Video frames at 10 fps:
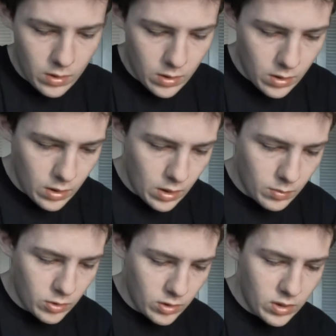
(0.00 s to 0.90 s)

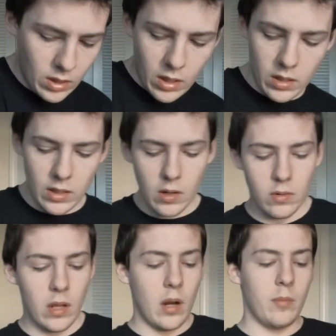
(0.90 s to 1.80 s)
Now I'm just gonna set that
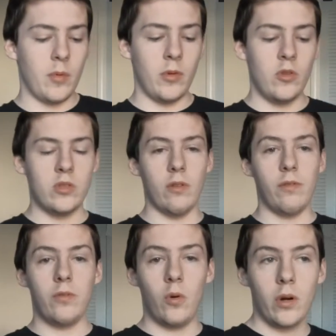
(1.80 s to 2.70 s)
down, and I'm gonna use the
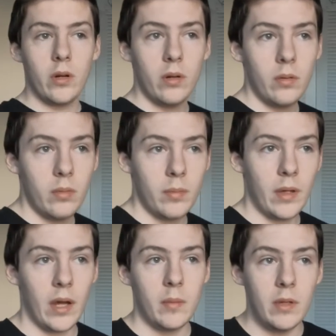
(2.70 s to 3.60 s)
floor
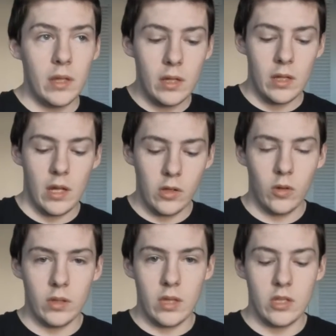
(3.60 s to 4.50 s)
behind me and
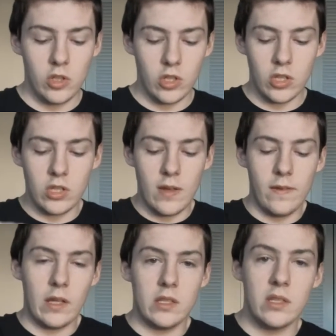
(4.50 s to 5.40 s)
go like this just to see
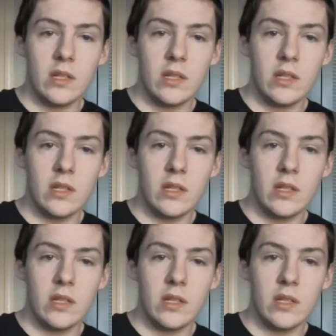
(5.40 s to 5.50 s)
if it can